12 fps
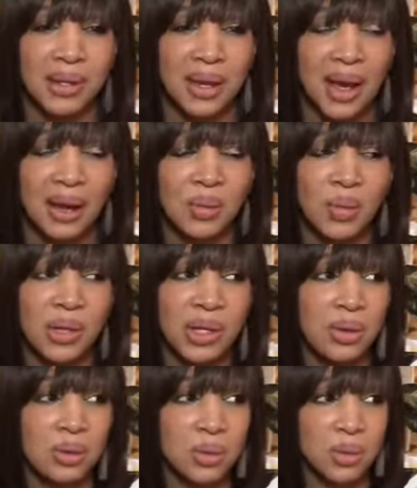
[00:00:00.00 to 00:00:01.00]
I don't want to
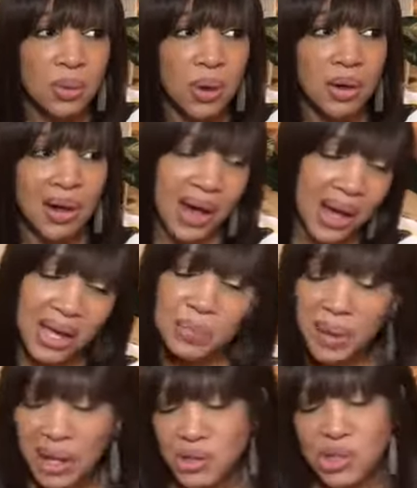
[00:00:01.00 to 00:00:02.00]
use the word hype.
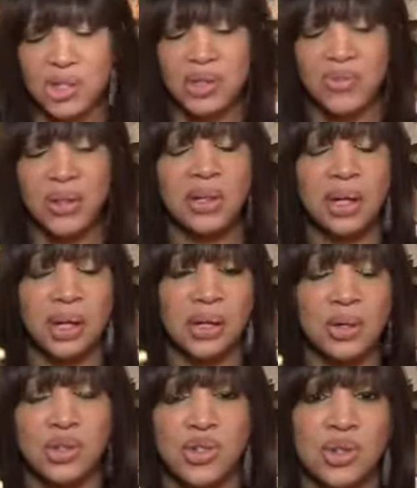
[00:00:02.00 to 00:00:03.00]
I just feel like it
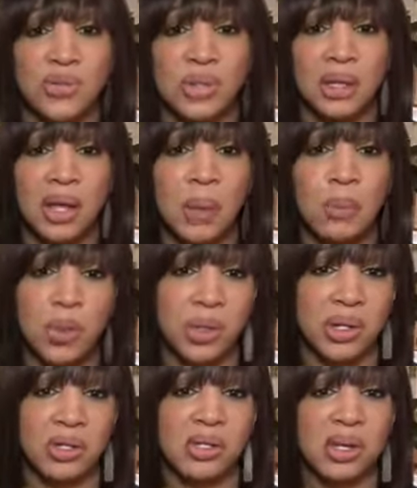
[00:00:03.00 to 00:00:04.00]
deserves a lot more
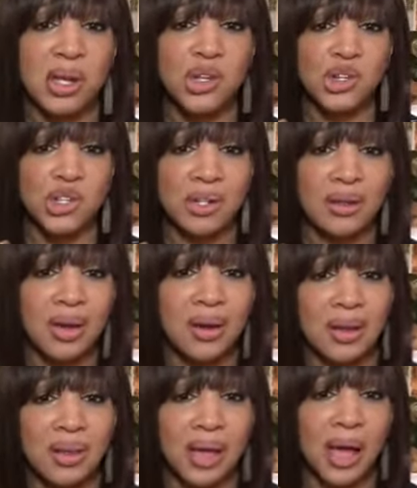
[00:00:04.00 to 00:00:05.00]
discussion and a
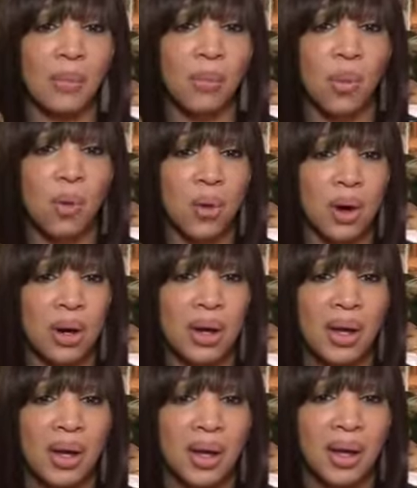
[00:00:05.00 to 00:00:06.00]
lot more
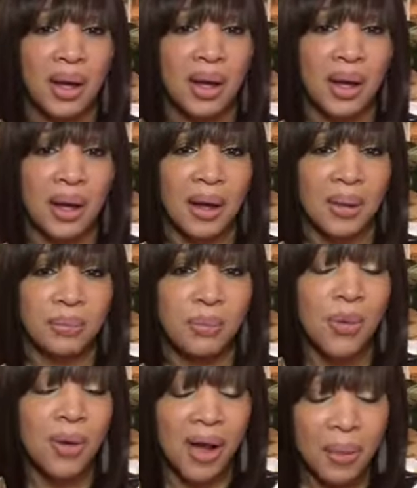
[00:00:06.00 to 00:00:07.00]

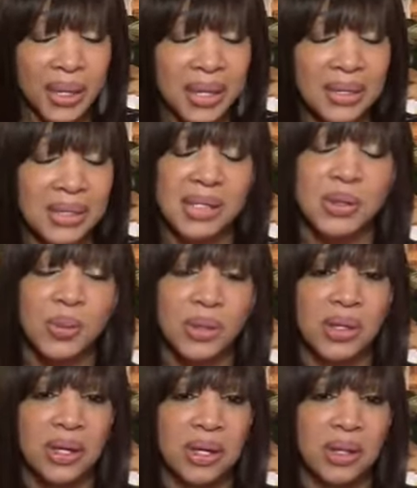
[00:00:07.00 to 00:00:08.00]
prominence
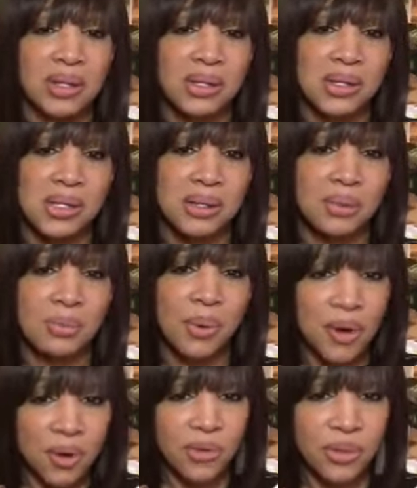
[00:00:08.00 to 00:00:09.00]
within some
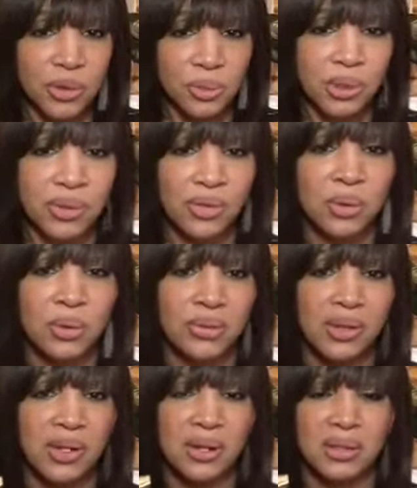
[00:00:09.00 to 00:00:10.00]
perfume reviewer
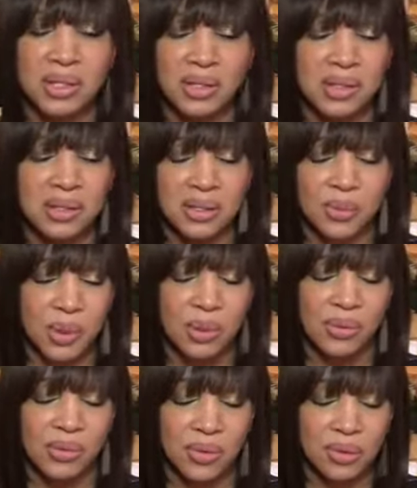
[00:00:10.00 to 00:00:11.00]
videos, because it's
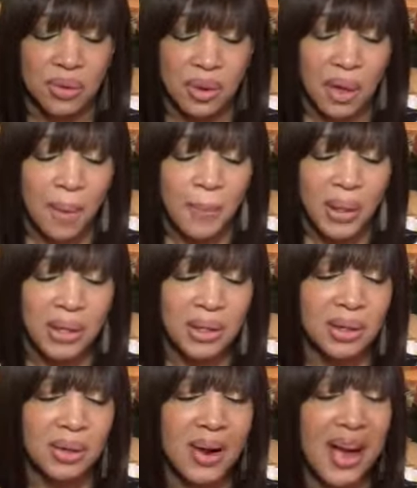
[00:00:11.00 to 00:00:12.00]
beautiful. But you
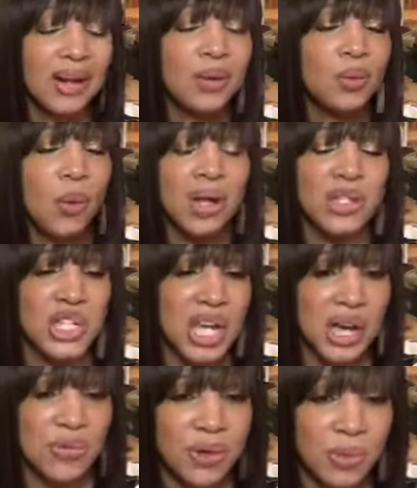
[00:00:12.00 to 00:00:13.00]
know, I don't watch
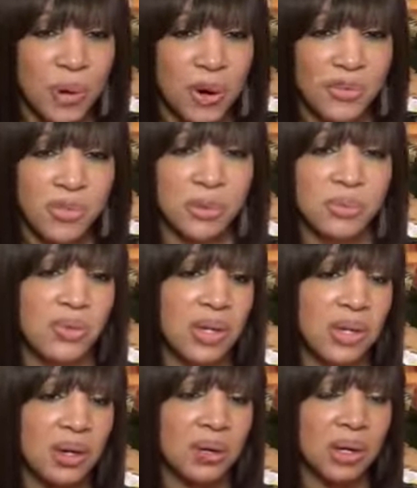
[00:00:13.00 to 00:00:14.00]
every perfume
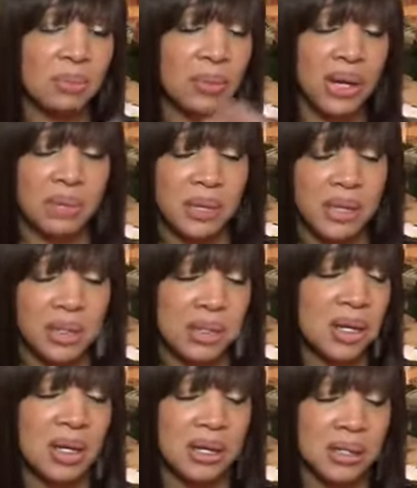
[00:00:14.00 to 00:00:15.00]
video. It might be
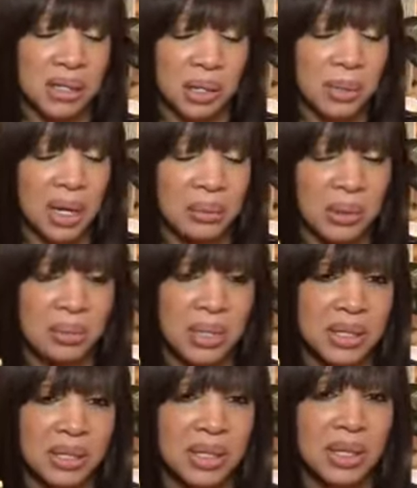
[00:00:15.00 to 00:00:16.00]
discussed and I might be
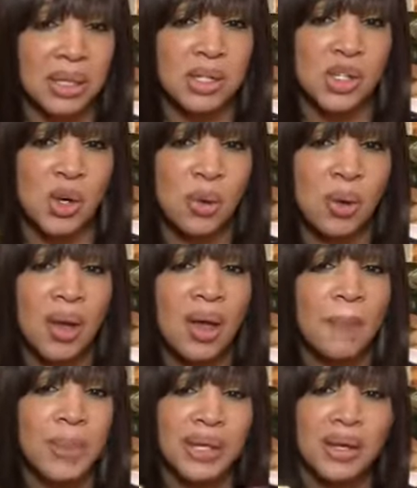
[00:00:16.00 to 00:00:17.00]
missing it. So,
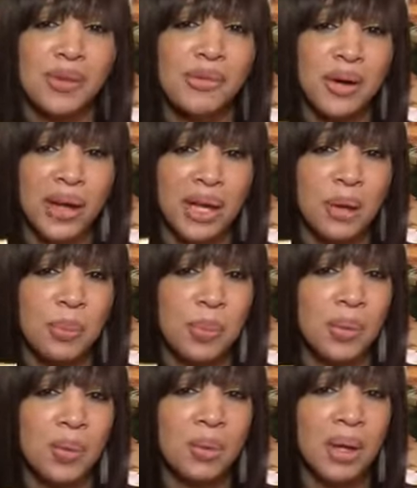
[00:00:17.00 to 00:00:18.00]
but yeah, for
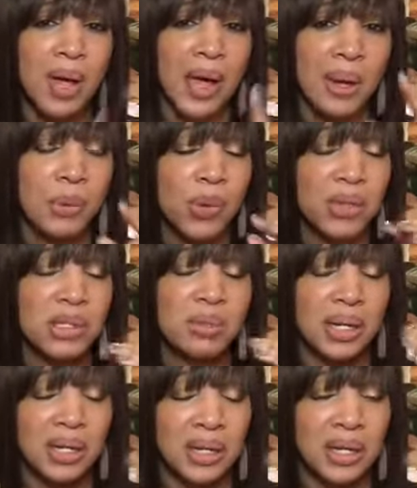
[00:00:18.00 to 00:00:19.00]
April, I'm going to be
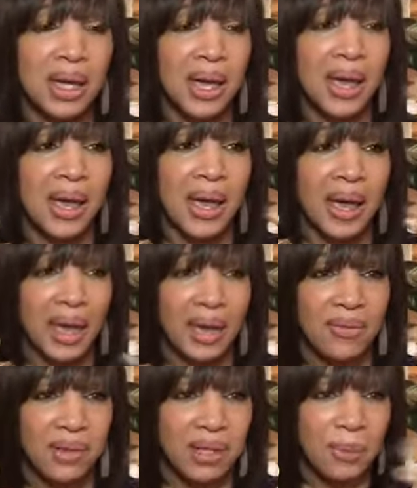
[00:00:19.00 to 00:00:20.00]
getting
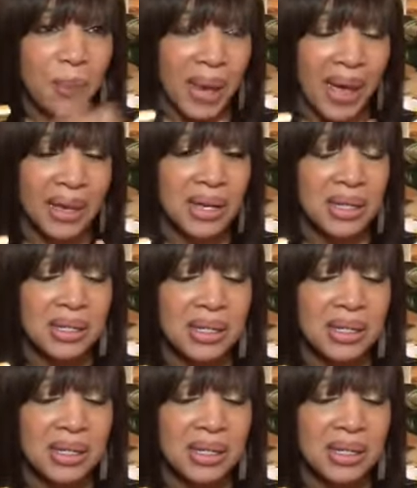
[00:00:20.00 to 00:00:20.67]
heavily back into